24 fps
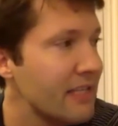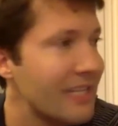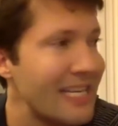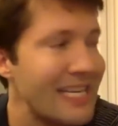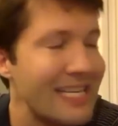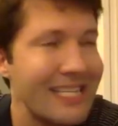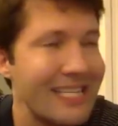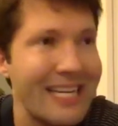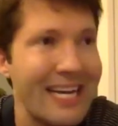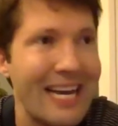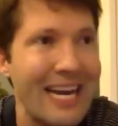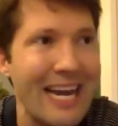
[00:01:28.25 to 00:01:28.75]

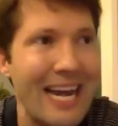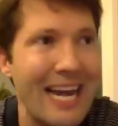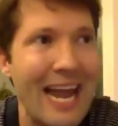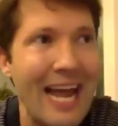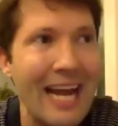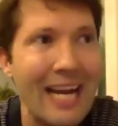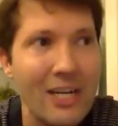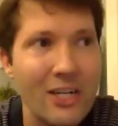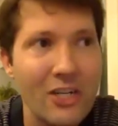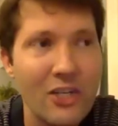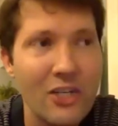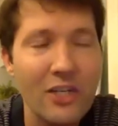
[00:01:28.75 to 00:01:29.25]

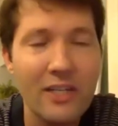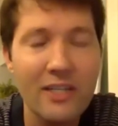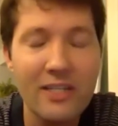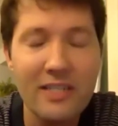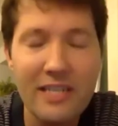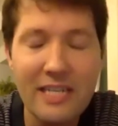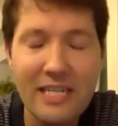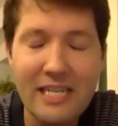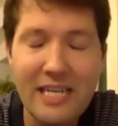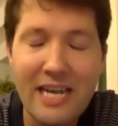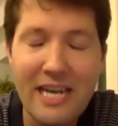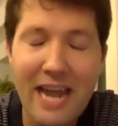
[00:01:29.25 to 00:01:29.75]
connections,
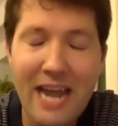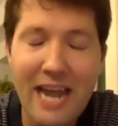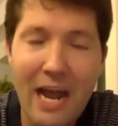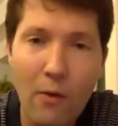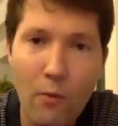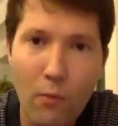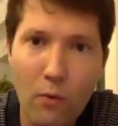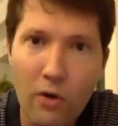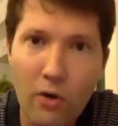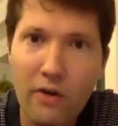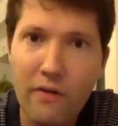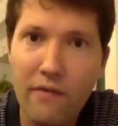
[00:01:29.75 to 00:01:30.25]
these
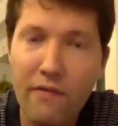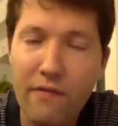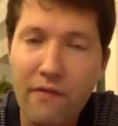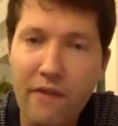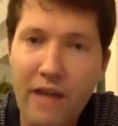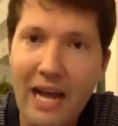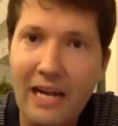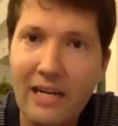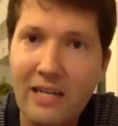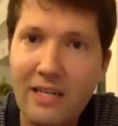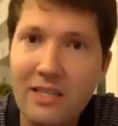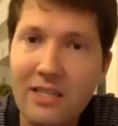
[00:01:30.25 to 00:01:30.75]
network
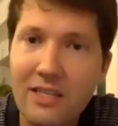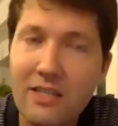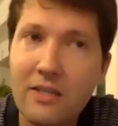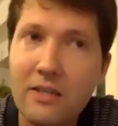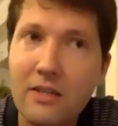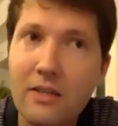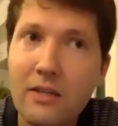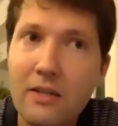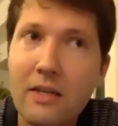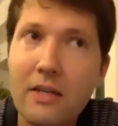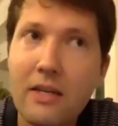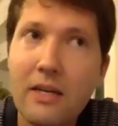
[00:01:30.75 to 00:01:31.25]

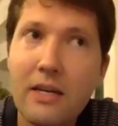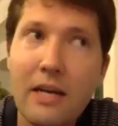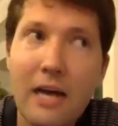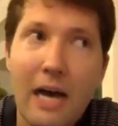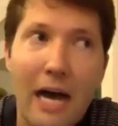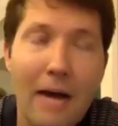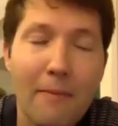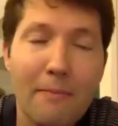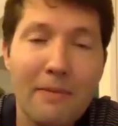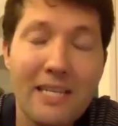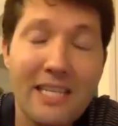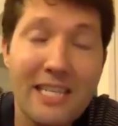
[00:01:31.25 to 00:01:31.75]
effects,
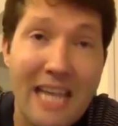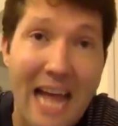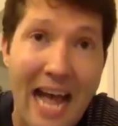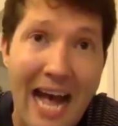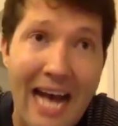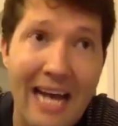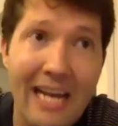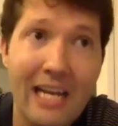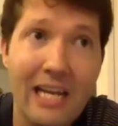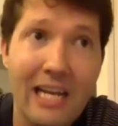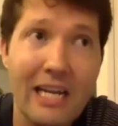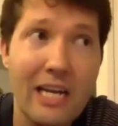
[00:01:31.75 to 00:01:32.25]

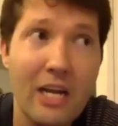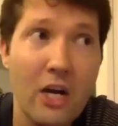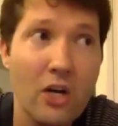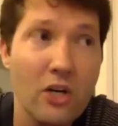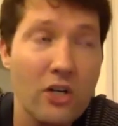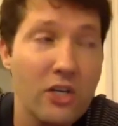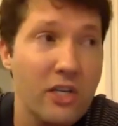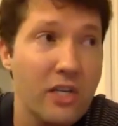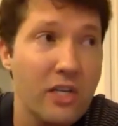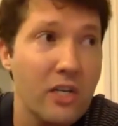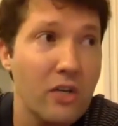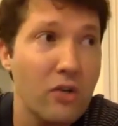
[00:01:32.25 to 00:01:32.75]
sadly are
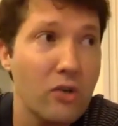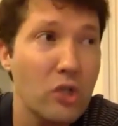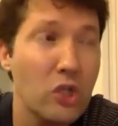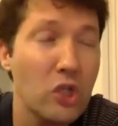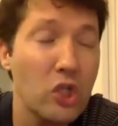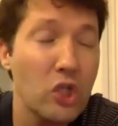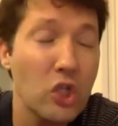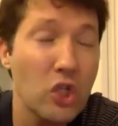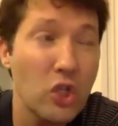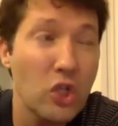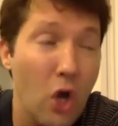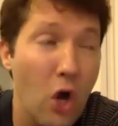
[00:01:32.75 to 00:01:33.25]
still
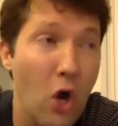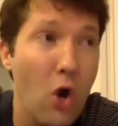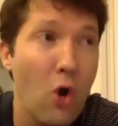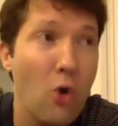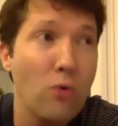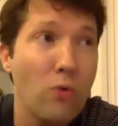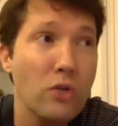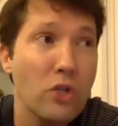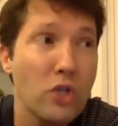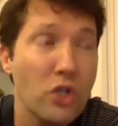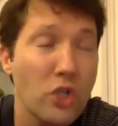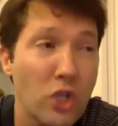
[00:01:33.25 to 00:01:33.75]

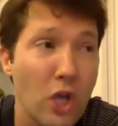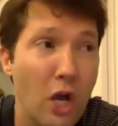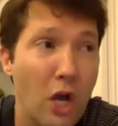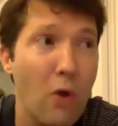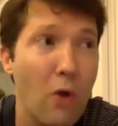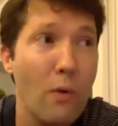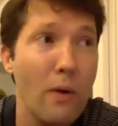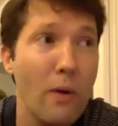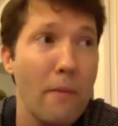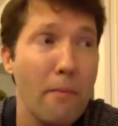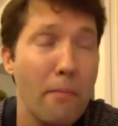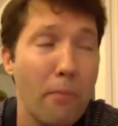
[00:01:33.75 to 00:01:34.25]

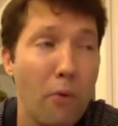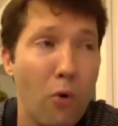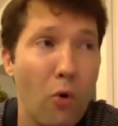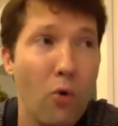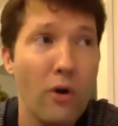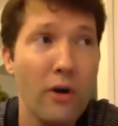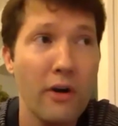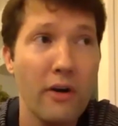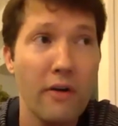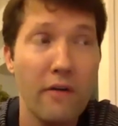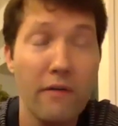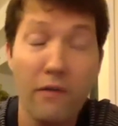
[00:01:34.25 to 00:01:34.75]
so
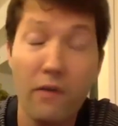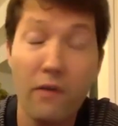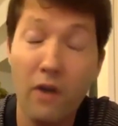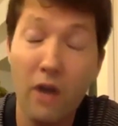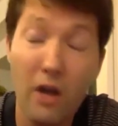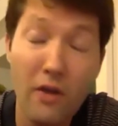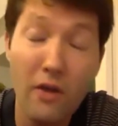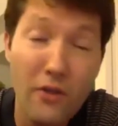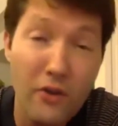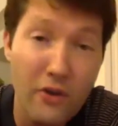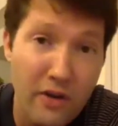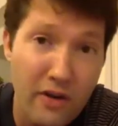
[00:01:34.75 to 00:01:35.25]
important for
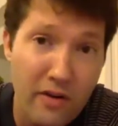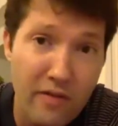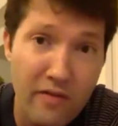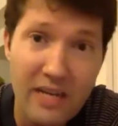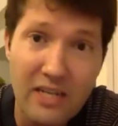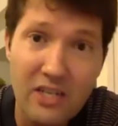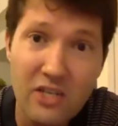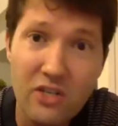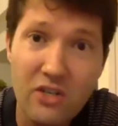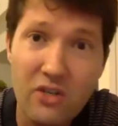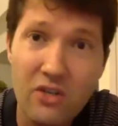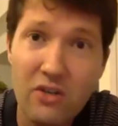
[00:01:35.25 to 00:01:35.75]
other
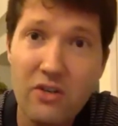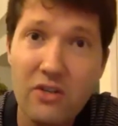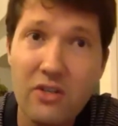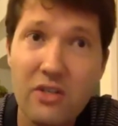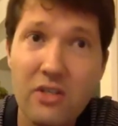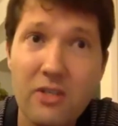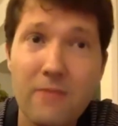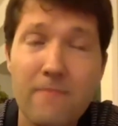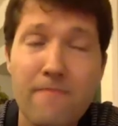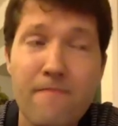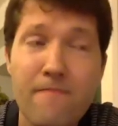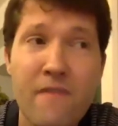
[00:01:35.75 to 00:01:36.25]

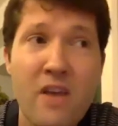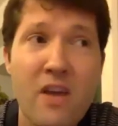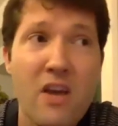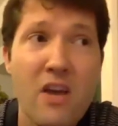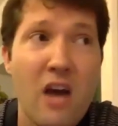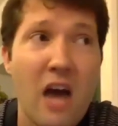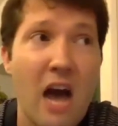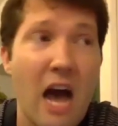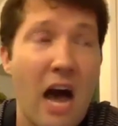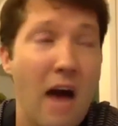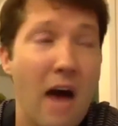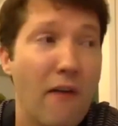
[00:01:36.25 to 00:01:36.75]
investors,
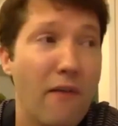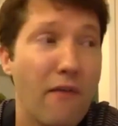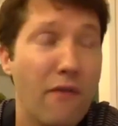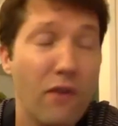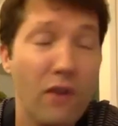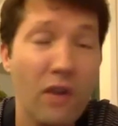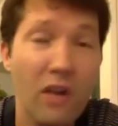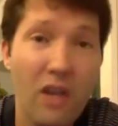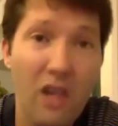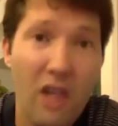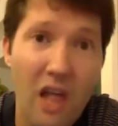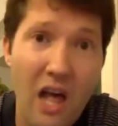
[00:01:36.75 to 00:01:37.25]

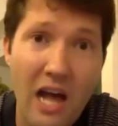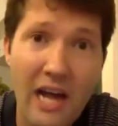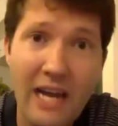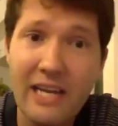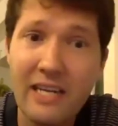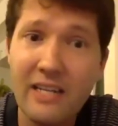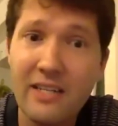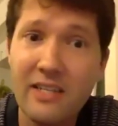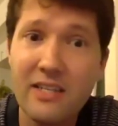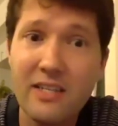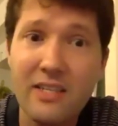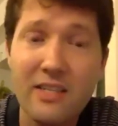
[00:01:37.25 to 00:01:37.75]
for
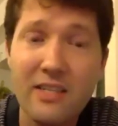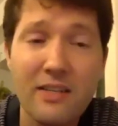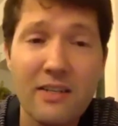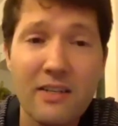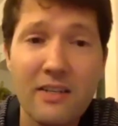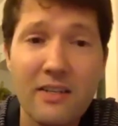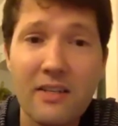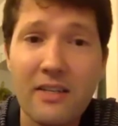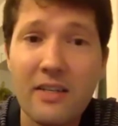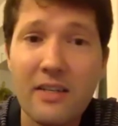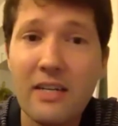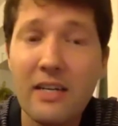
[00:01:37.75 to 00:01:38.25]
clients,
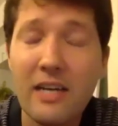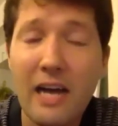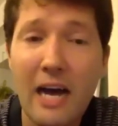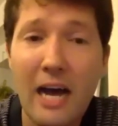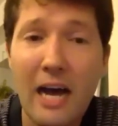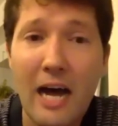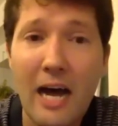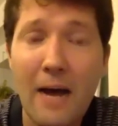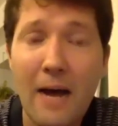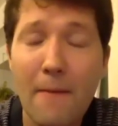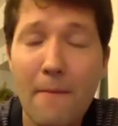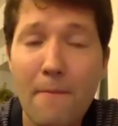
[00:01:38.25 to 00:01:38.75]

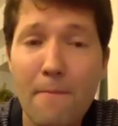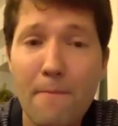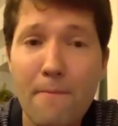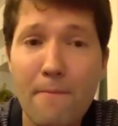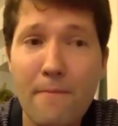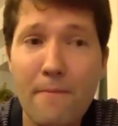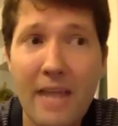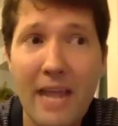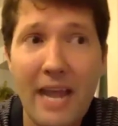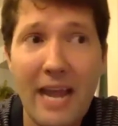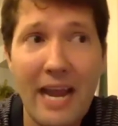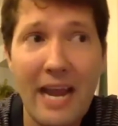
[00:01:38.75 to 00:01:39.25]

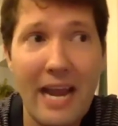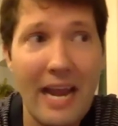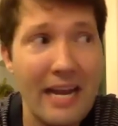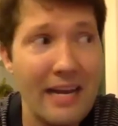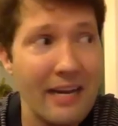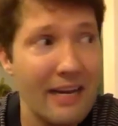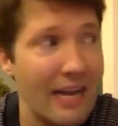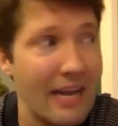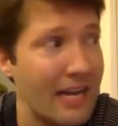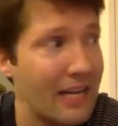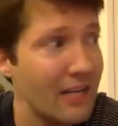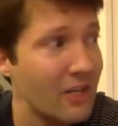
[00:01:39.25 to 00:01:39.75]

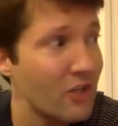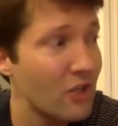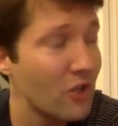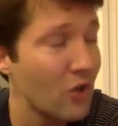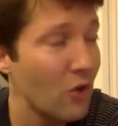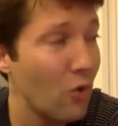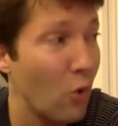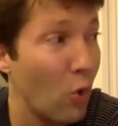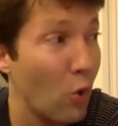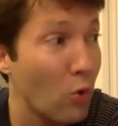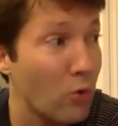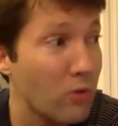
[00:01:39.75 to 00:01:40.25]
and
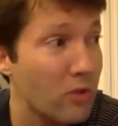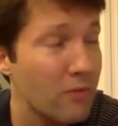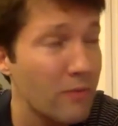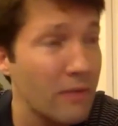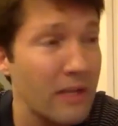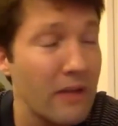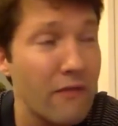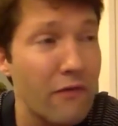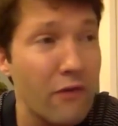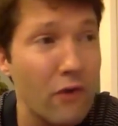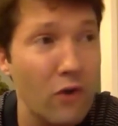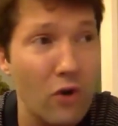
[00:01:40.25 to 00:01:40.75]
so
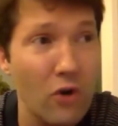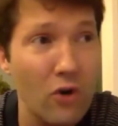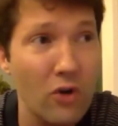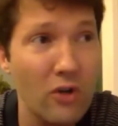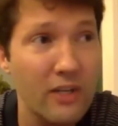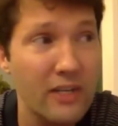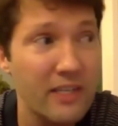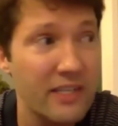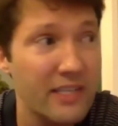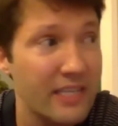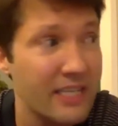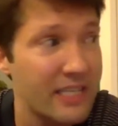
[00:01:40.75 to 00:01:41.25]
ultimately for
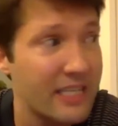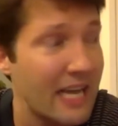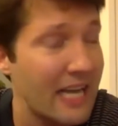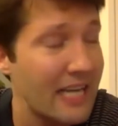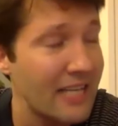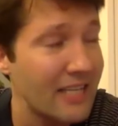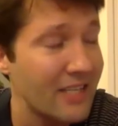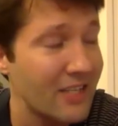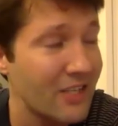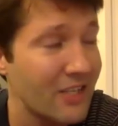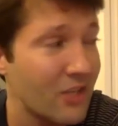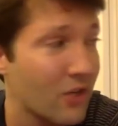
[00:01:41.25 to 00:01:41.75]
early
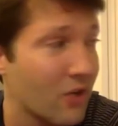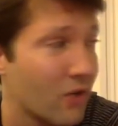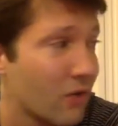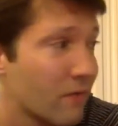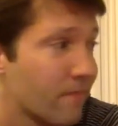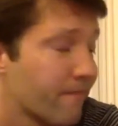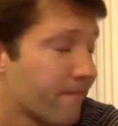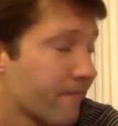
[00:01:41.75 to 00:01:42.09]
success. And so,